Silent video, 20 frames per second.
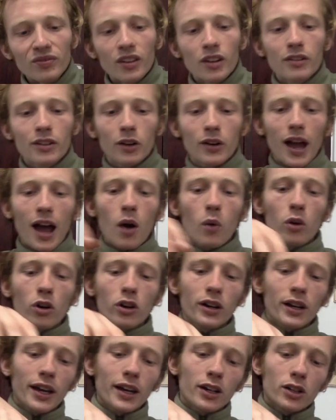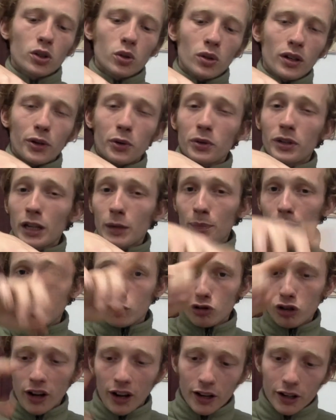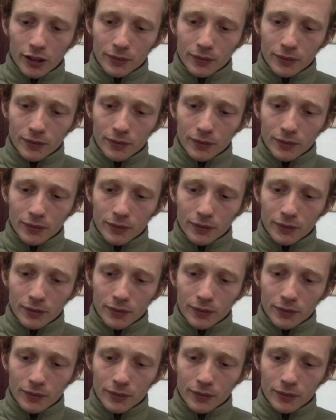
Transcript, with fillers: So now we're going to get into a little tip and trick.